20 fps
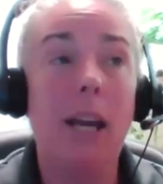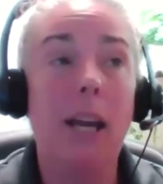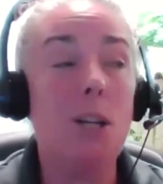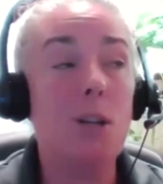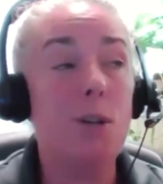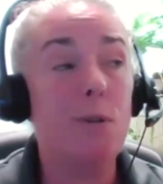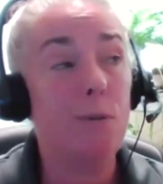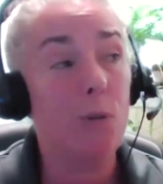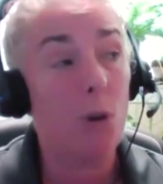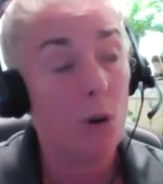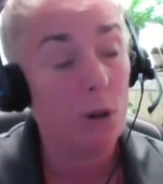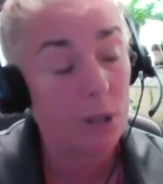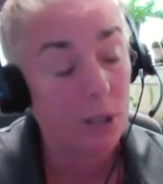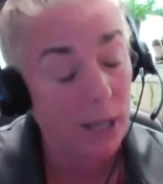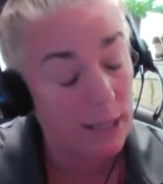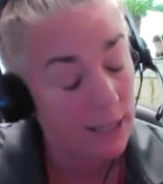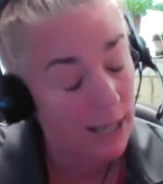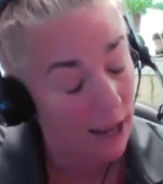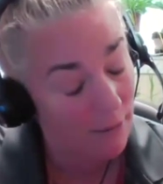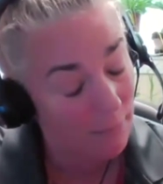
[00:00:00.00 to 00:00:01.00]
Each floor
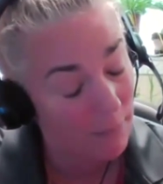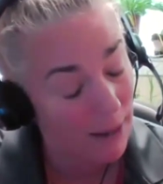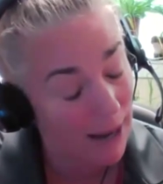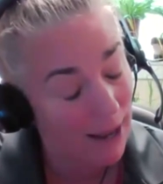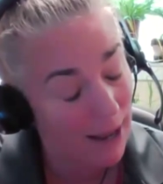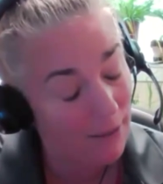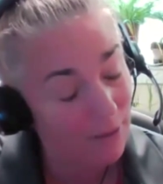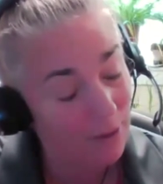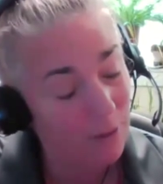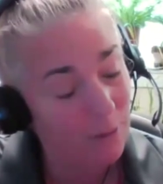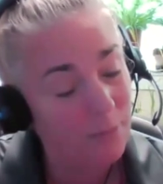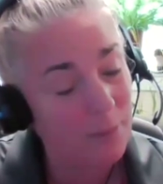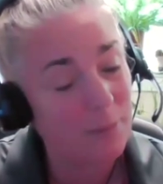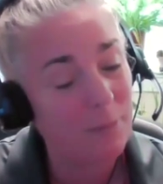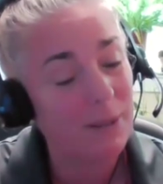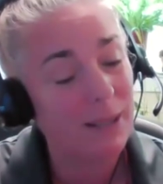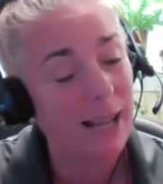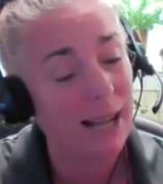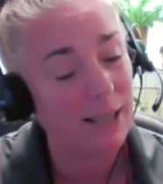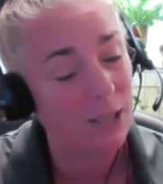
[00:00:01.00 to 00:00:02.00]
does have bathrooms,
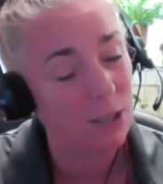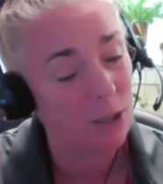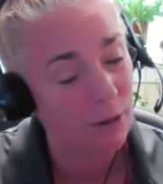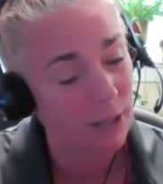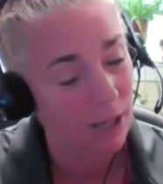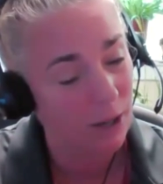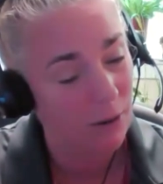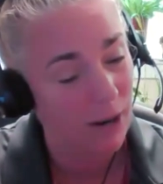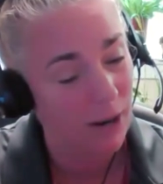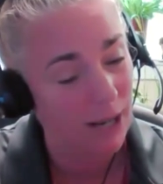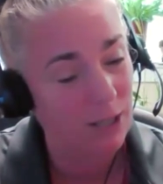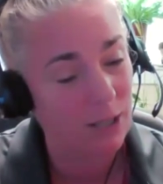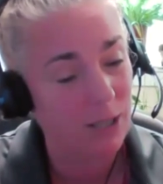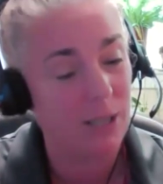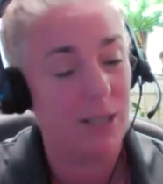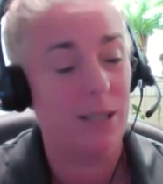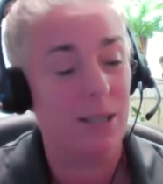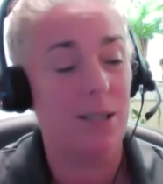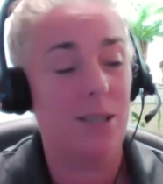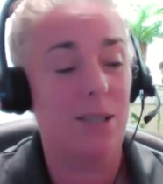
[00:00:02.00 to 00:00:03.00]
but that's a trick
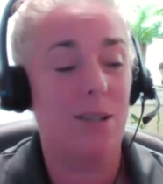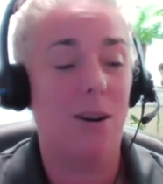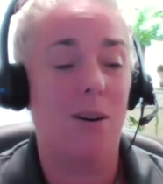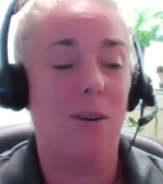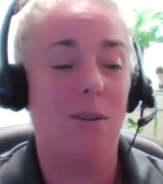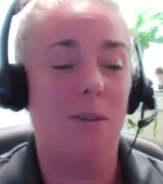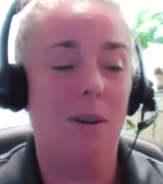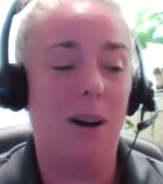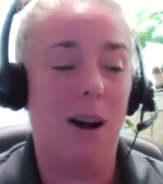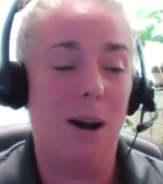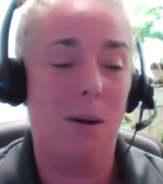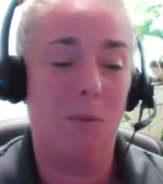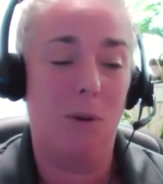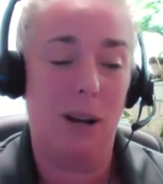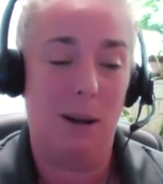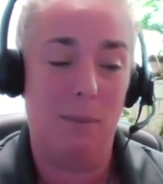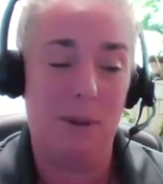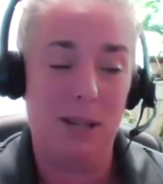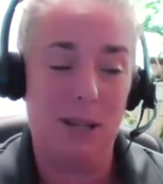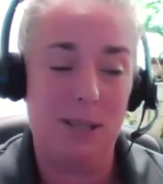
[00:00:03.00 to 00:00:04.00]
question. And so
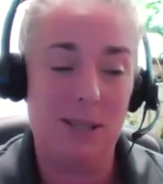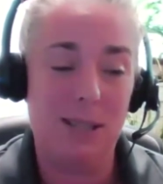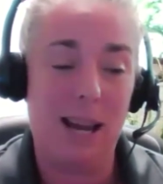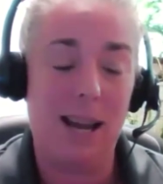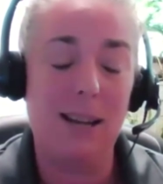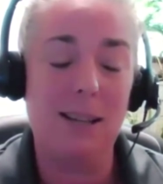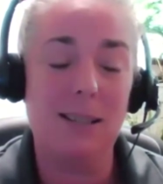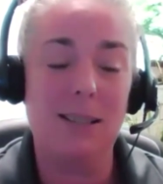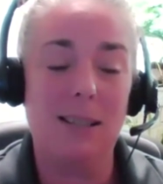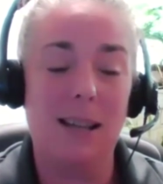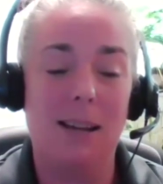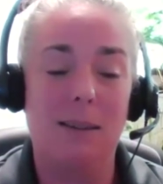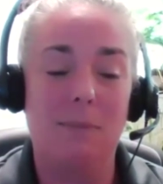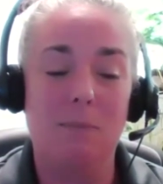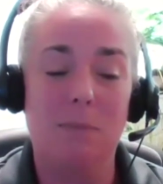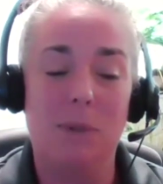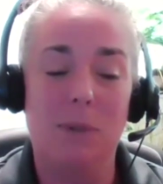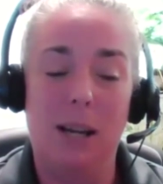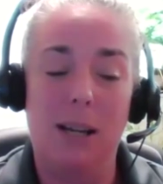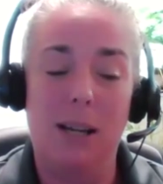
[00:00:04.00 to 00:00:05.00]
what I'm going to say is that
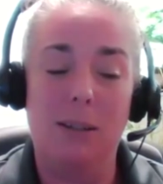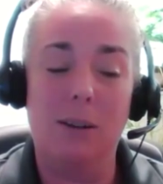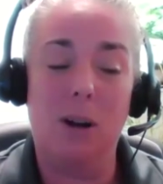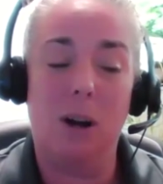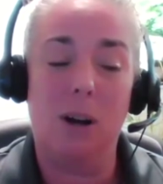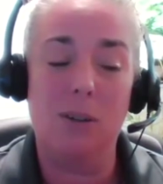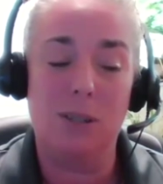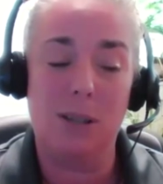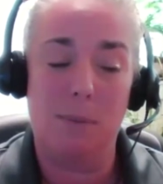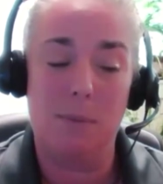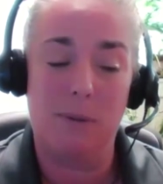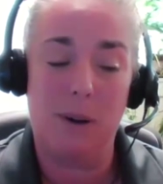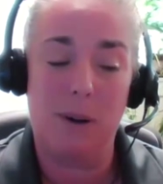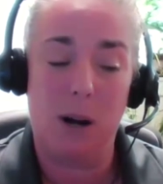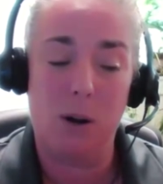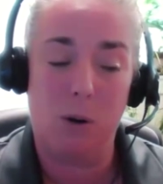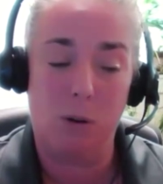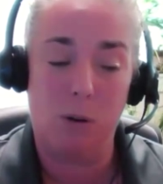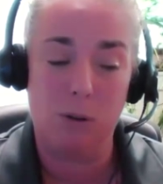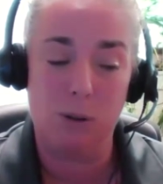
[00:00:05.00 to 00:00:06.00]
in some of
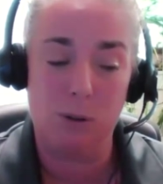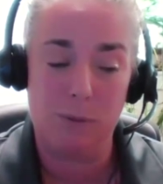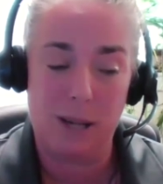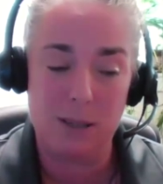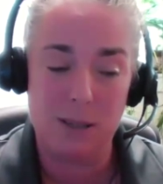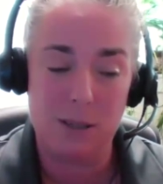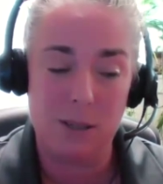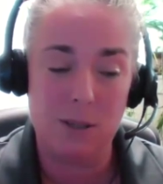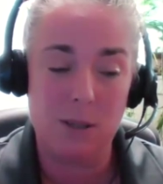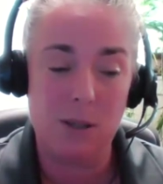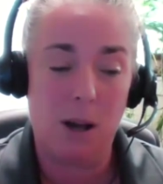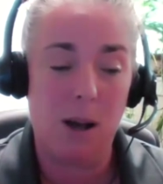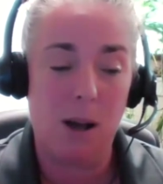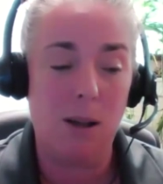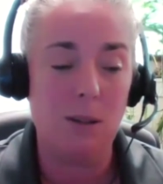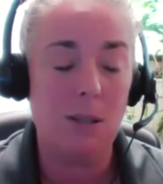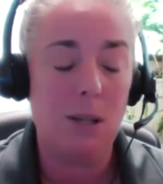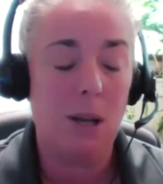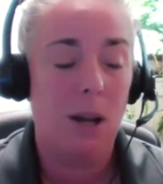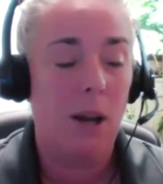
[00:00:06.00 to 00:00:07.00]
our older residence
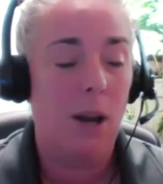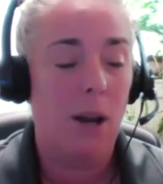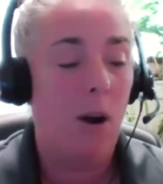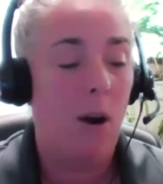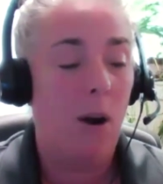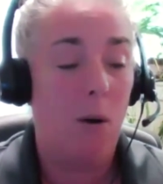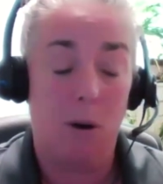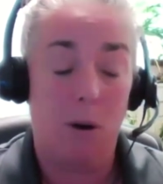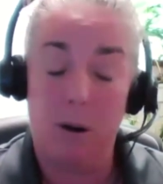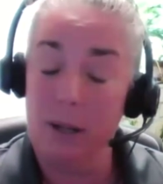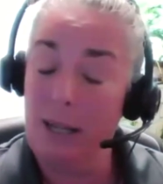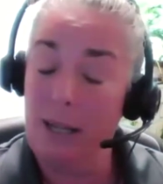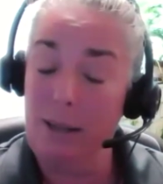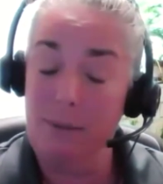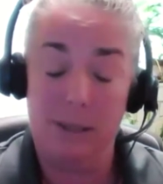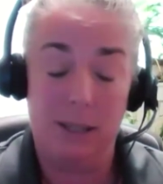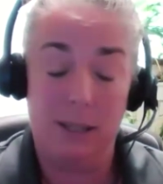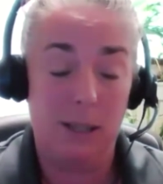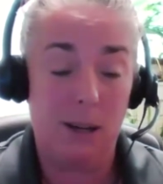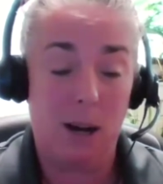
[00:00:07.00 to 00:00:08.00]
halls, or
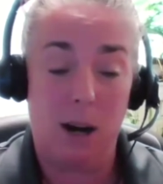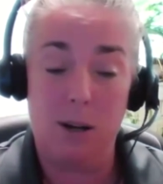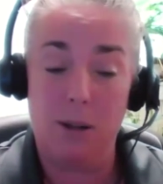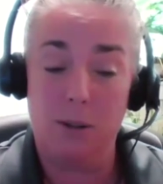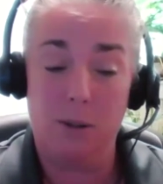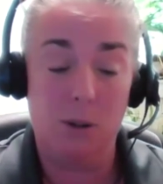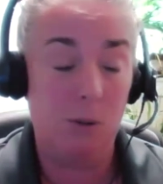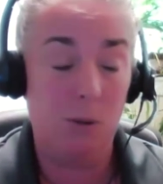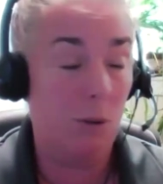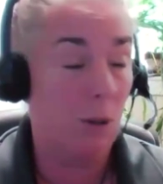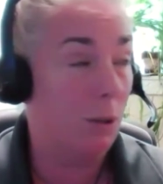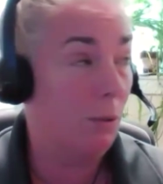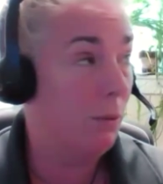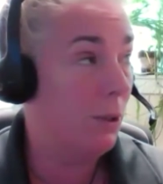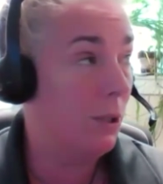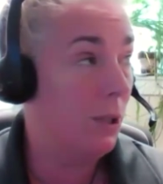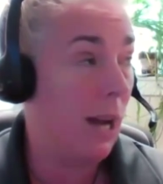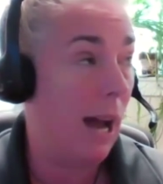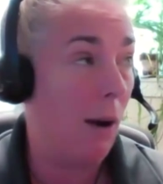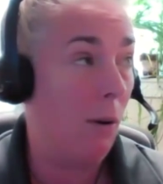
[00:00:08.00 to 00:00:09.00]
even in our newer
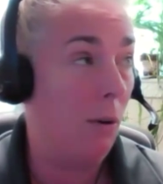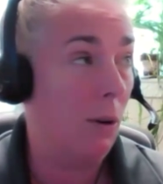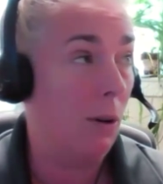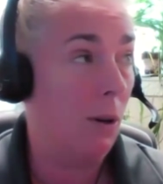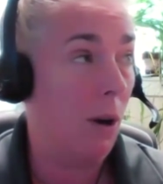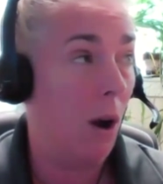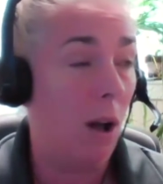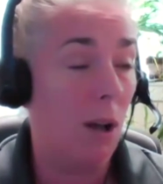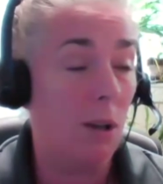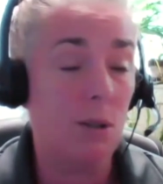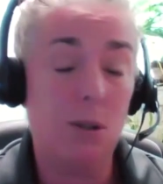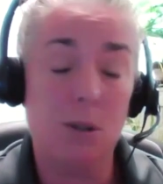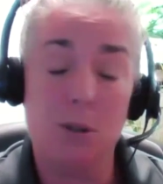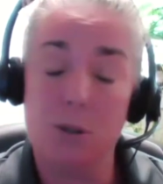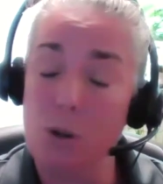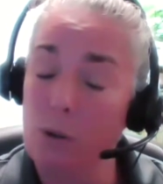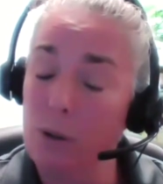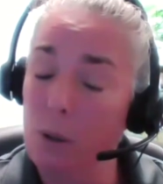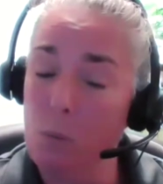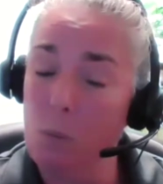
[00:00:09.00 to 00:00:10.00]
tower halls,
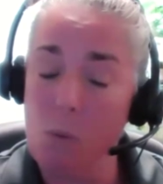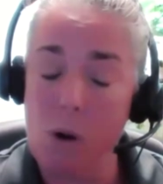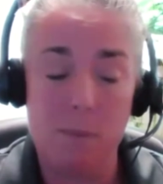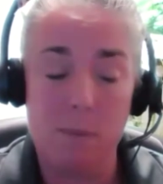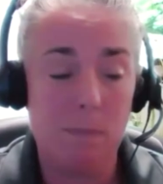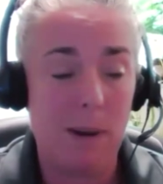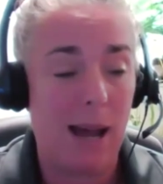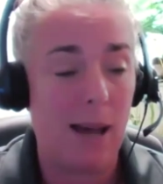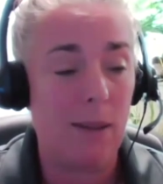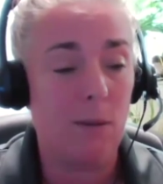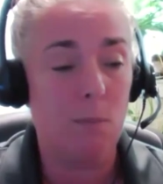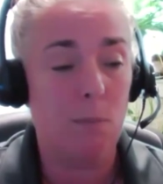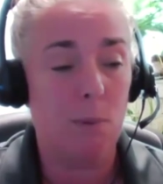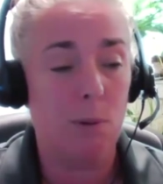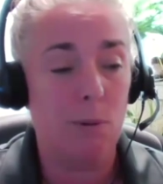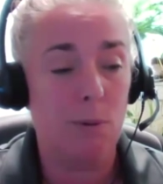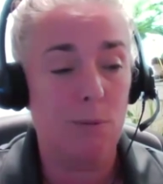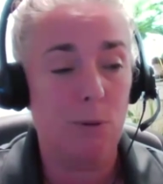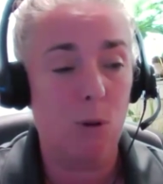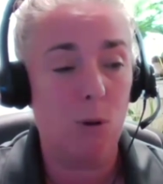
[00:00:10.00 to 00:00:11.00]
there's only one bathroom
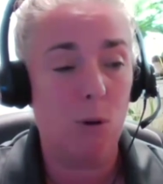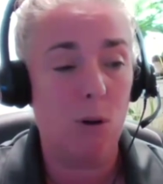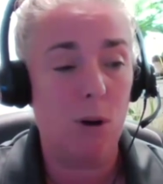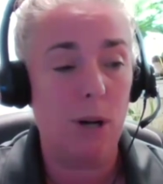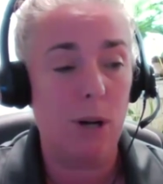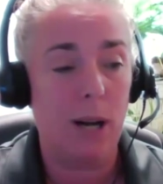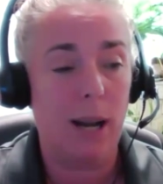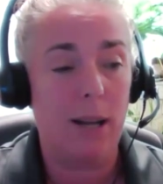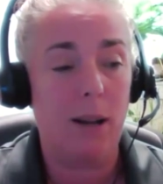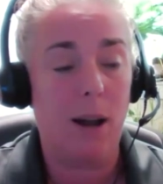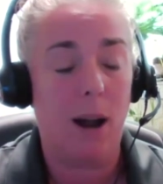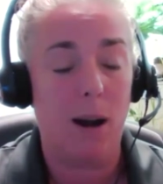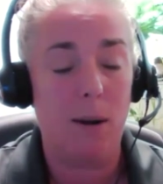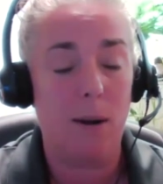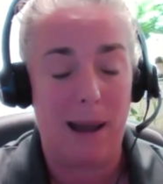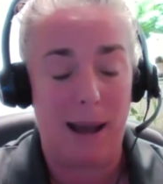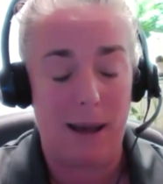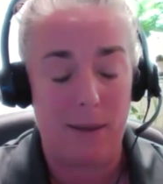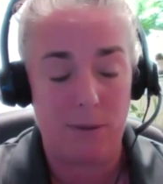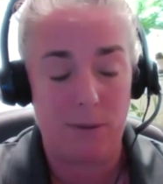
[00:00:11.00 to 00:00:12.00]
per floor, and our
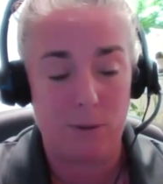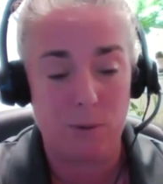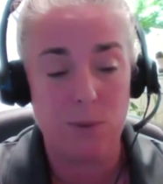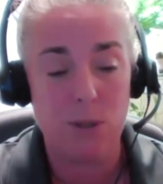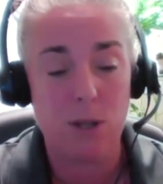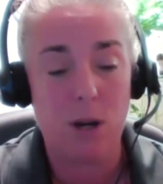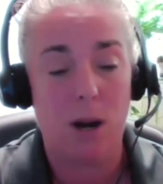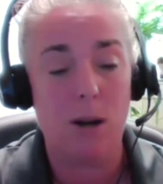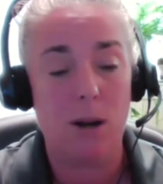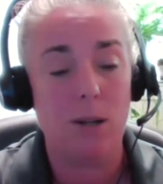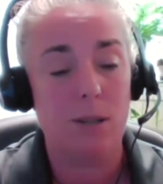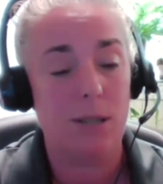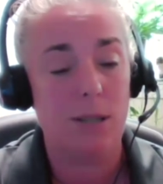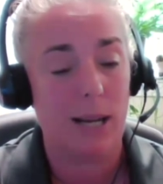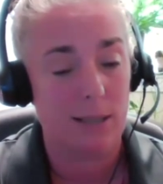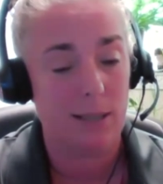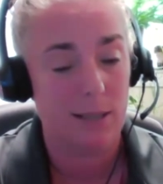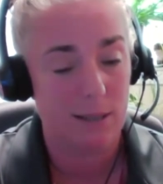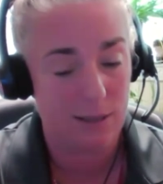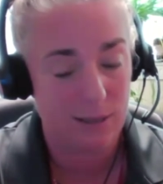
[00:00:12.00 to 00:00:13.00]
bathrooms are
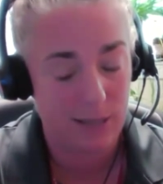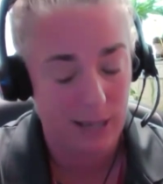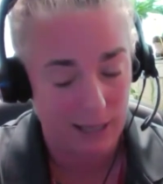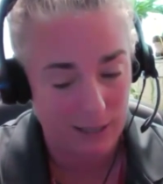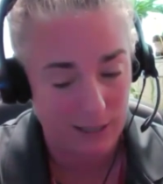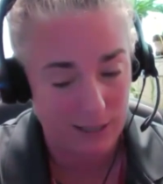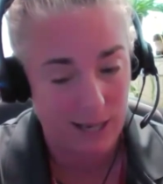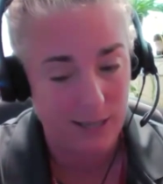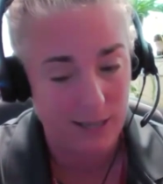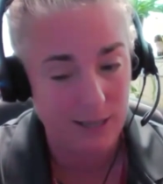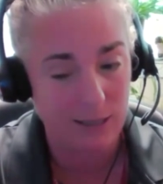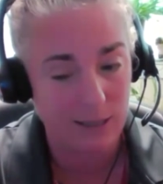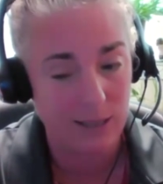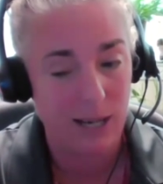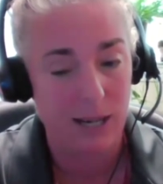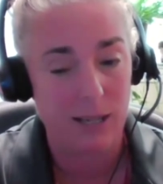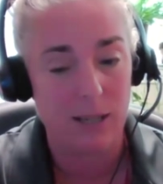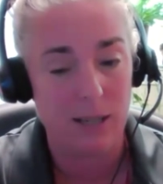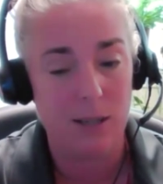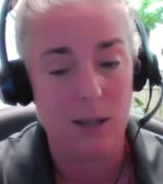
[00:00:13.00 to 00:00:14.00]
sex
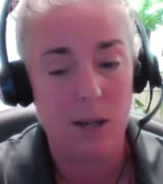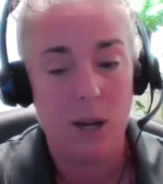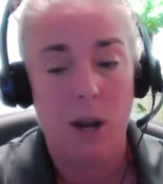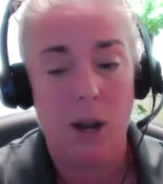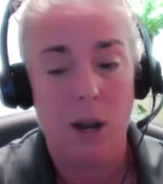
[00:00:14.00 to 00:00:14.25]
designated.